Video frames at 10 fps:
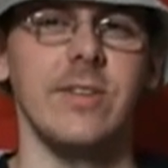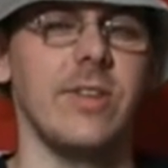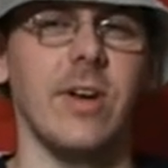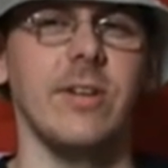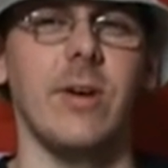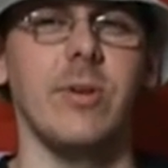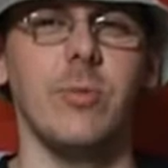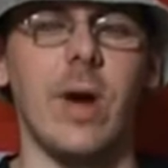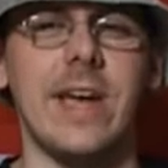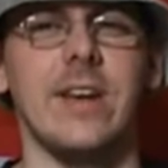No, no
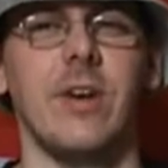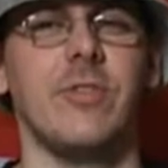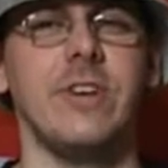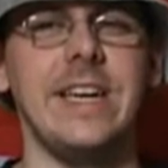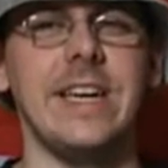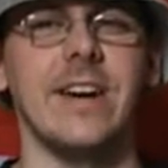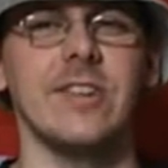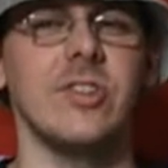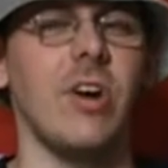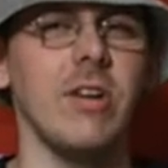good waiting over a year.
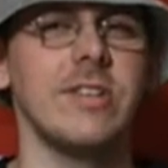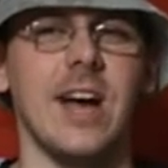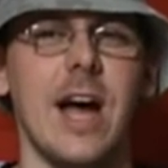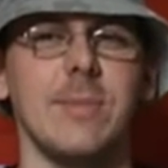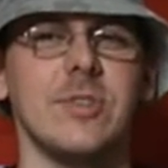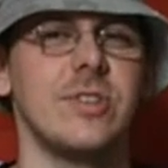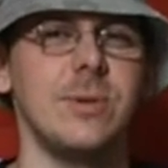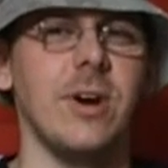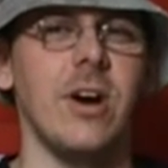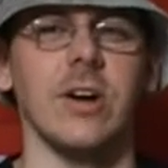That's a long time. It's
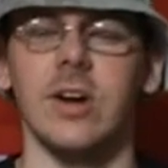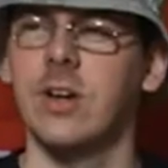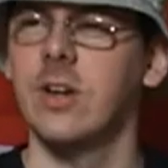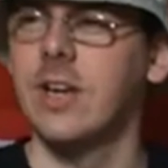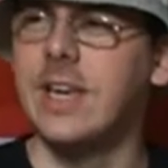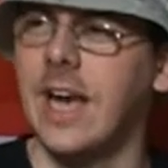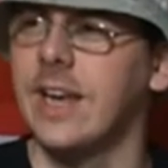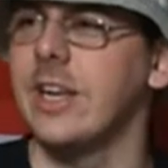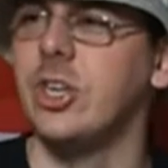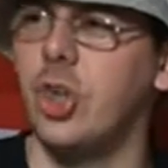too long.
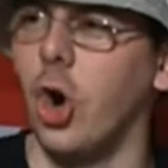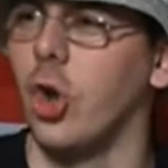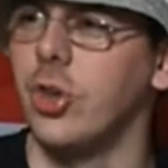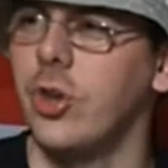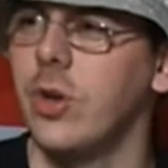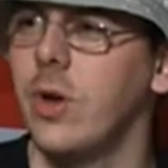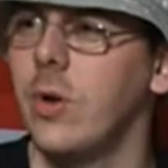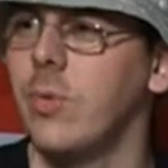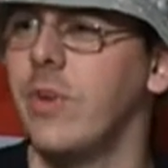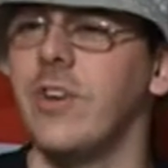Get it done
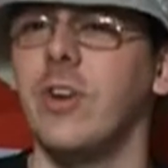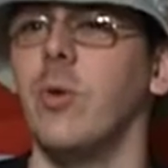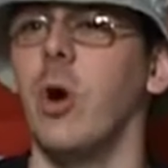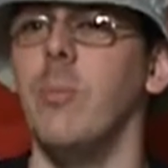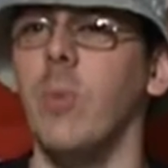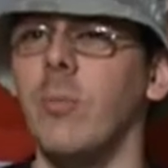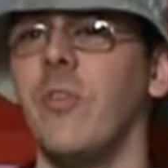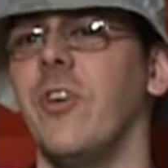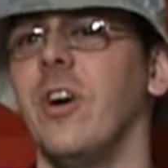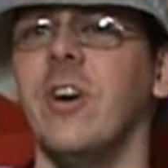within a, a
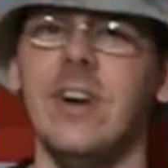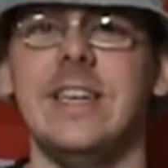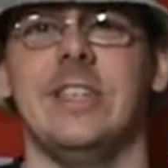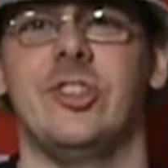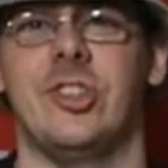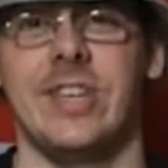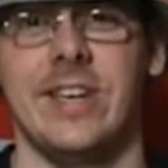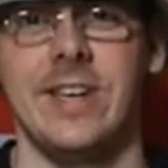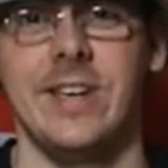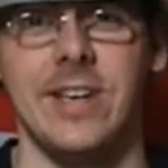month at least,
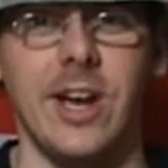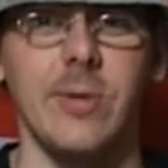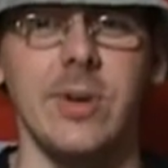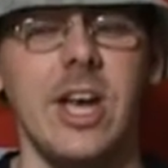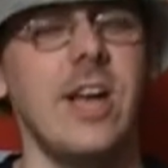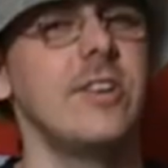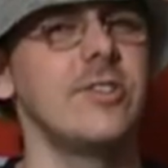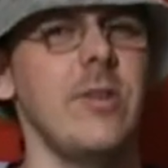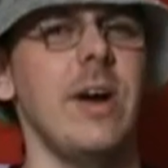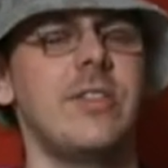you know?
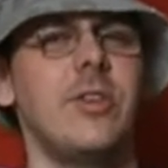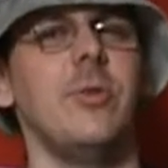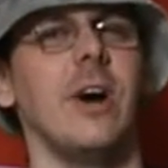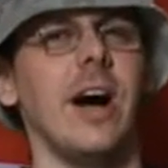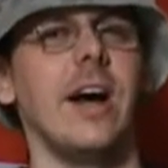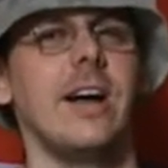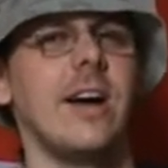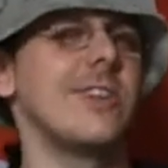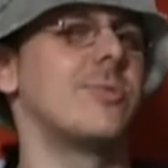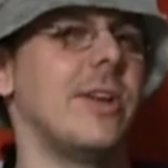So I do that. Uh,
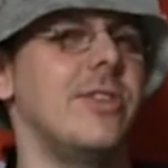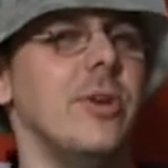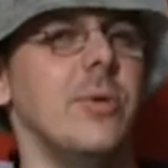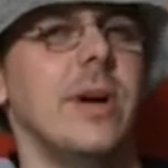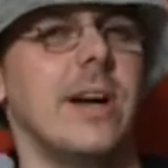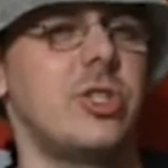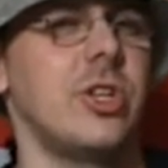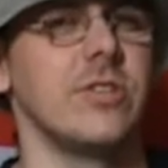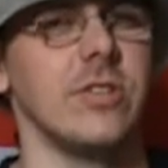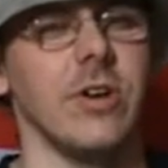that's what I do. I
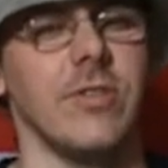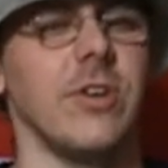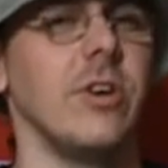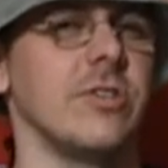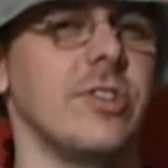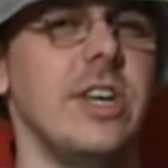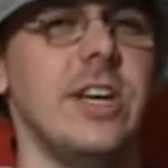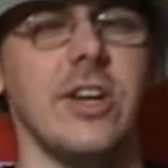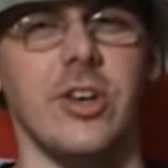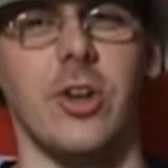change the law of laws,
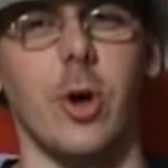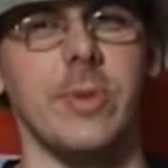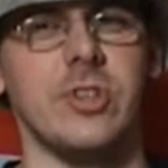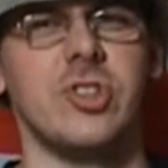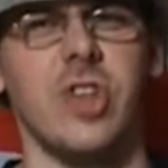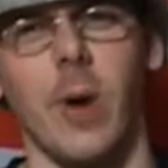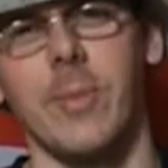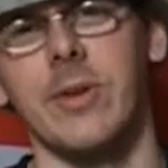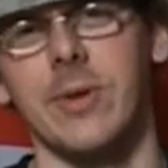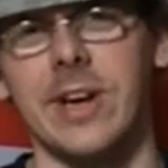and nobody'd stop
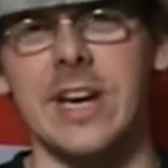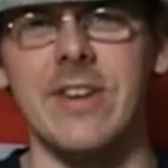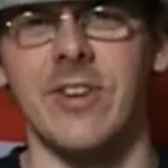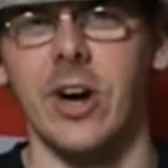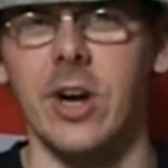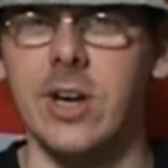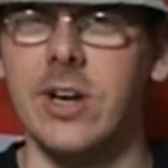me with it either.